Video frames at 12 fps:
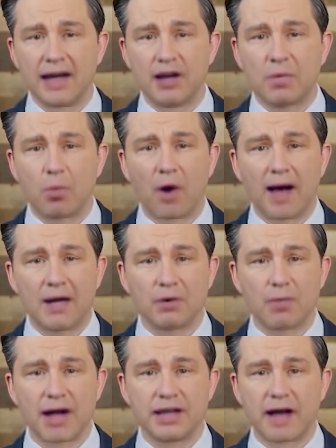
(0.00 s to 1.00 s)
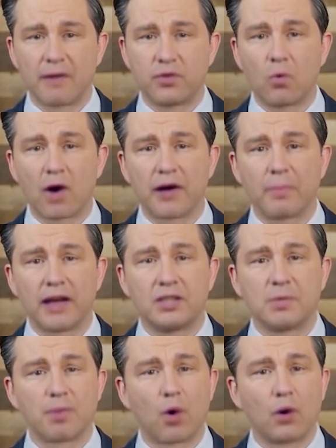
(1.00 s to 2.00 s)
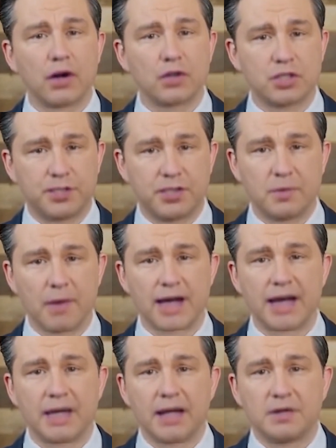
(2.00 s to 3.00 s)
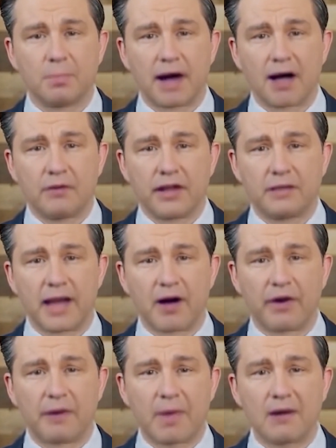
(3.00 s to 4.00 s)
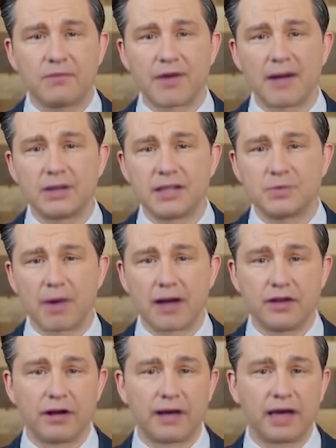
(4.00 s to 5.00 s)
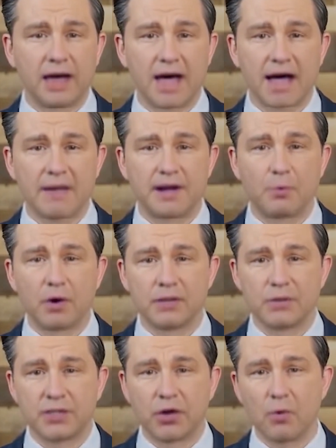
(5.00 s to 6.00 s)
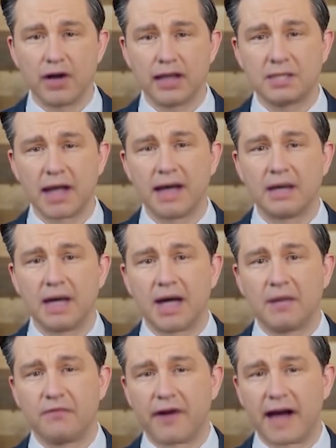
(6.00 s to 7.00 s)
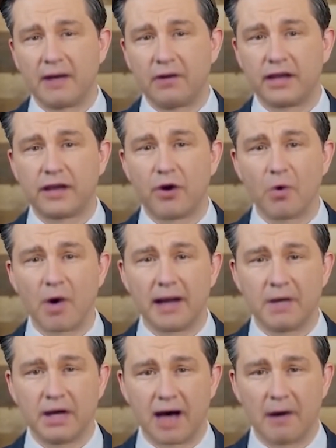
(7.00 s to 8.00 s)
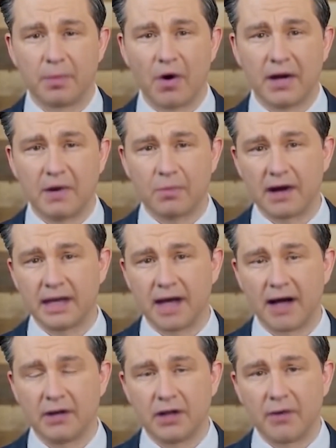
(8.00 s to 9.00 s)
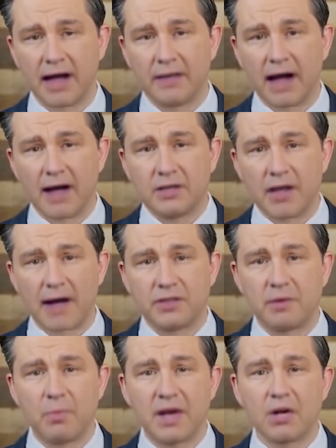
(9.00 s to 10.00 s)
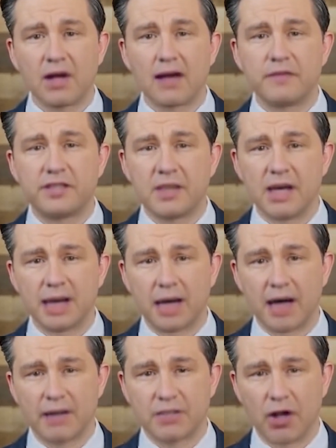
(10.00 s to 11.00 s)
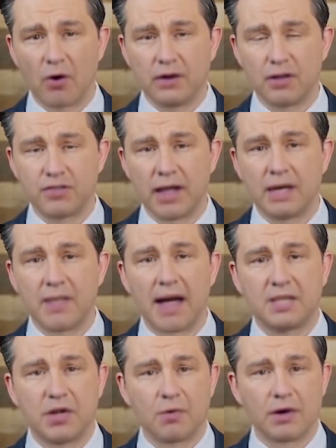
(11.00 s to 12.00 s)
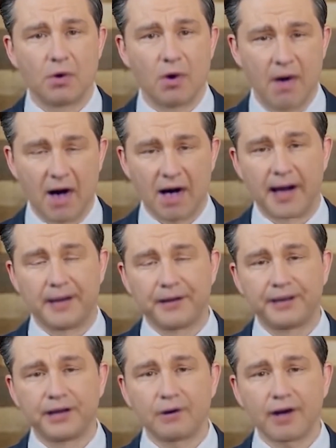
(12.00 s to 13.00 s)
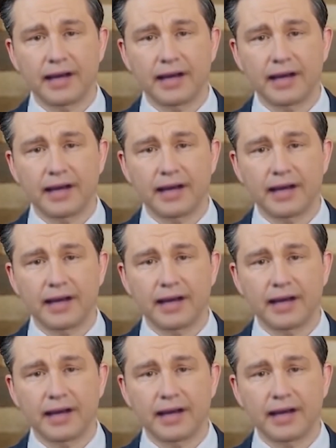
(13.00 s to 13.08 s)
I could walk right up to one of my supporters, spit in his mouth, and tell him I fucked his mother, and he wouldn't do anything. In fact, you know what? I'm going to break character right now and drop some real hints. Don't you think that's a little odd?